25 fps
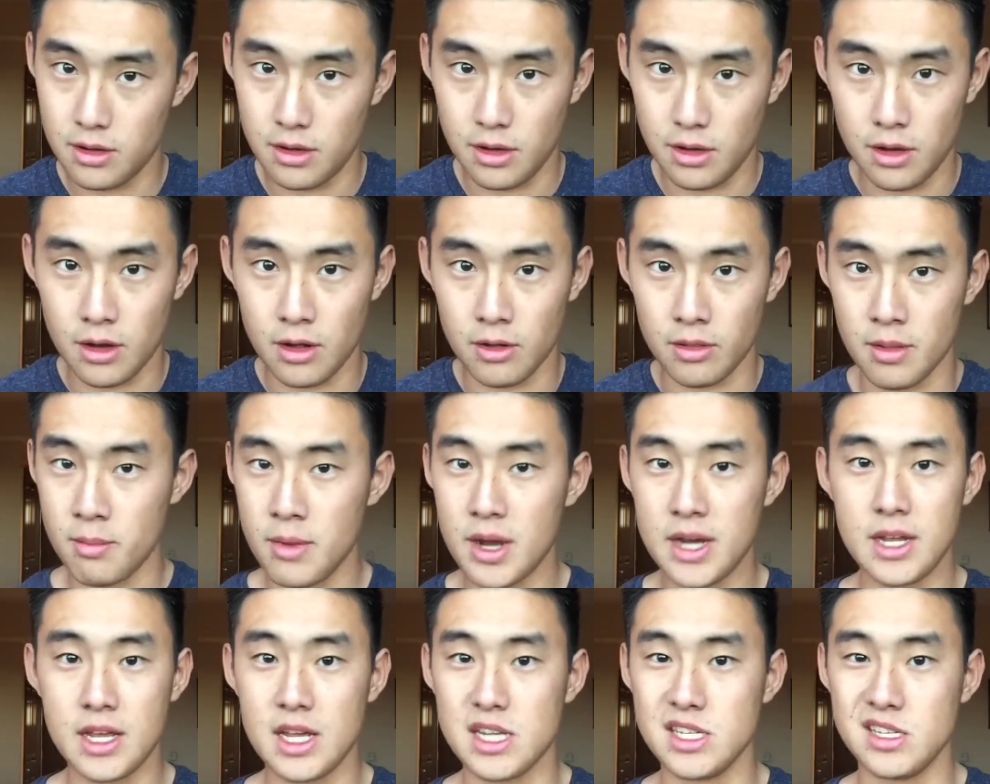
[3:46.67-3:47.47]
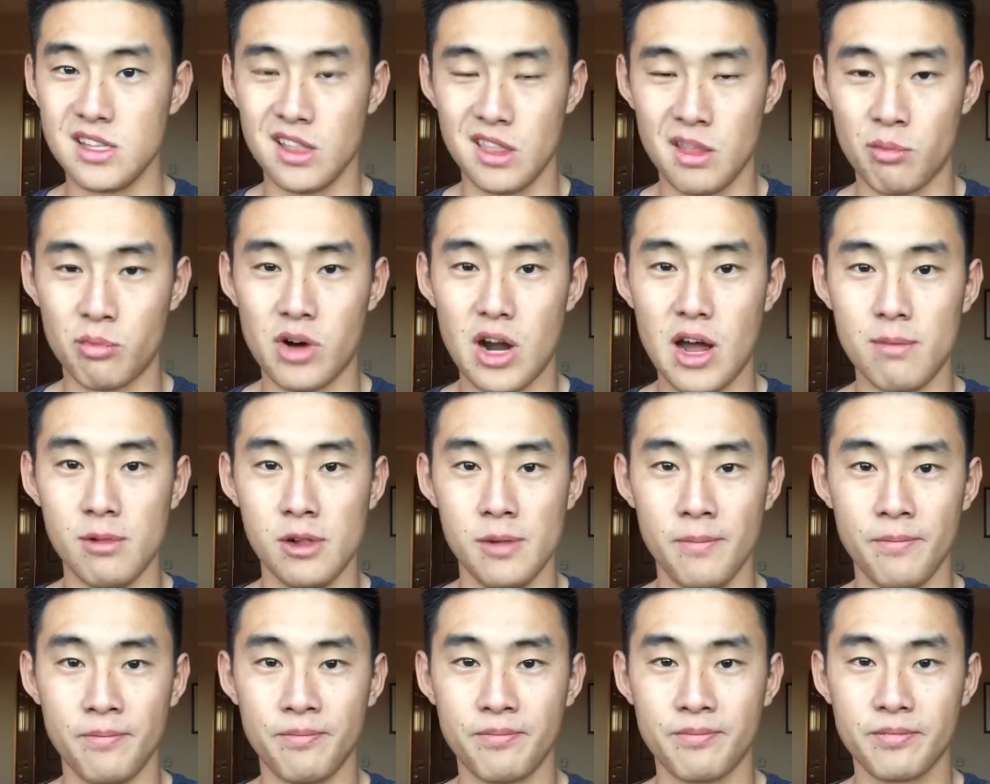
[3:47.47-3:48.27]
the money isn't the
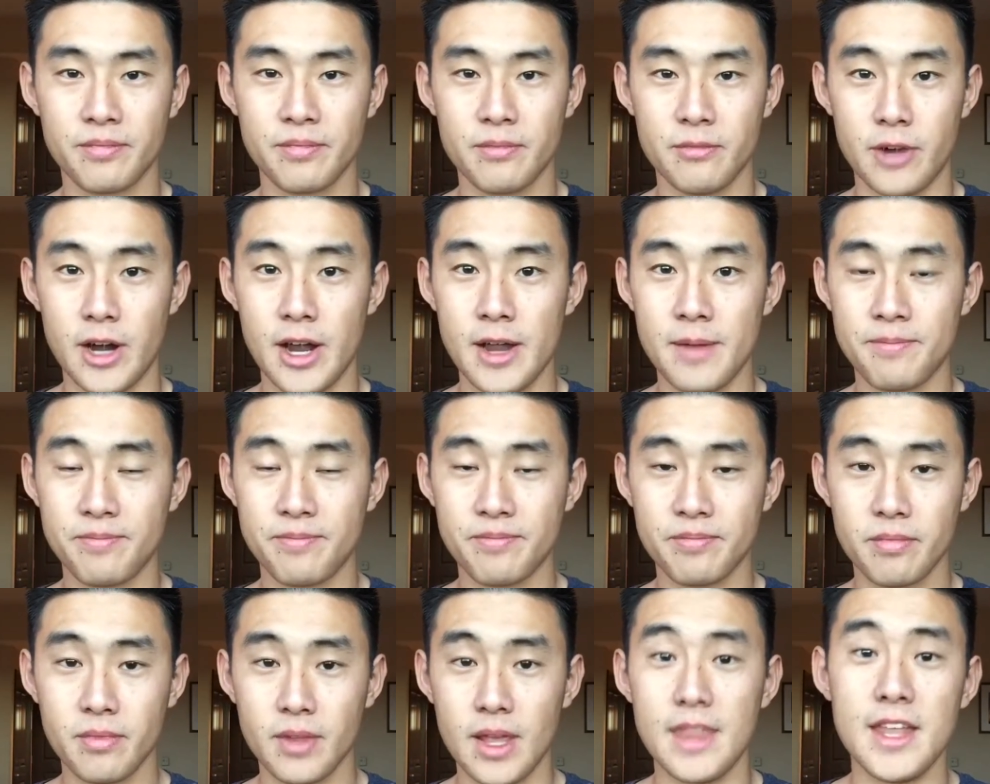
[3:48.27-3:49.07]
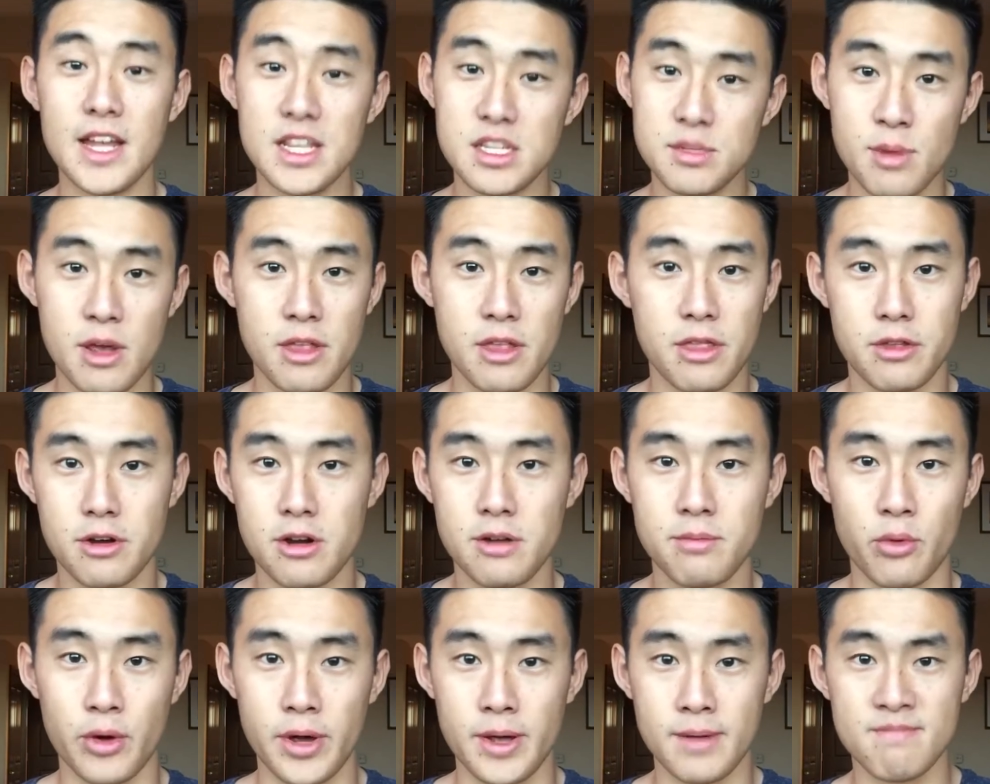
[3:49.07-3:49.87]
problem, right? And that's my
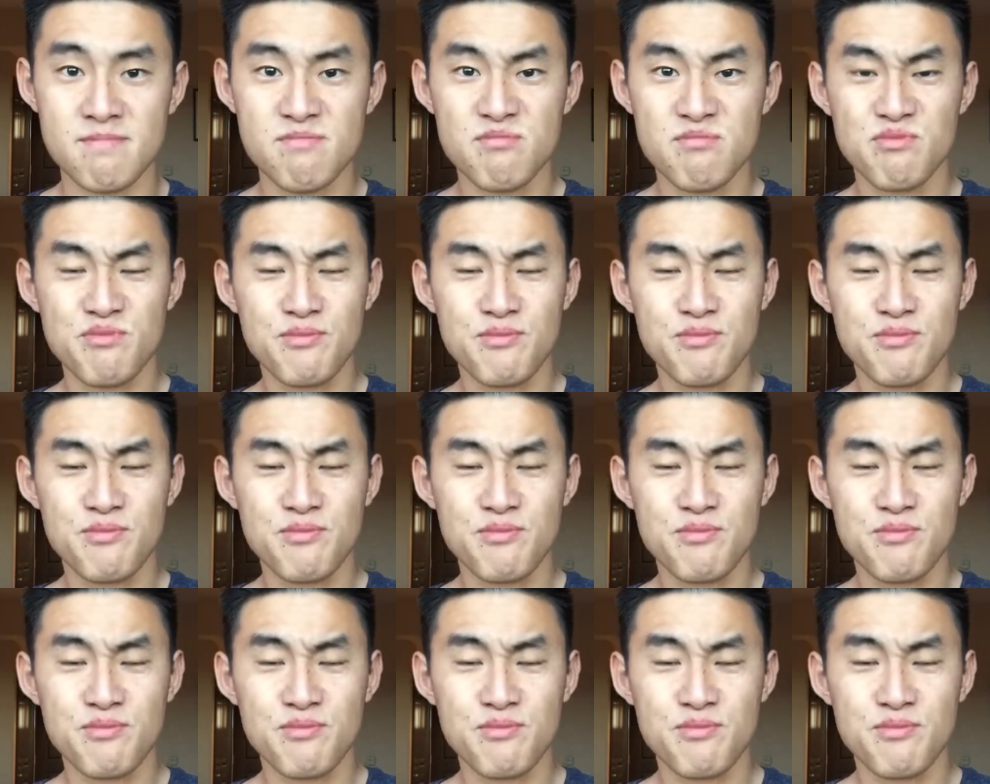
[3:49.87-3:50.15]
third point.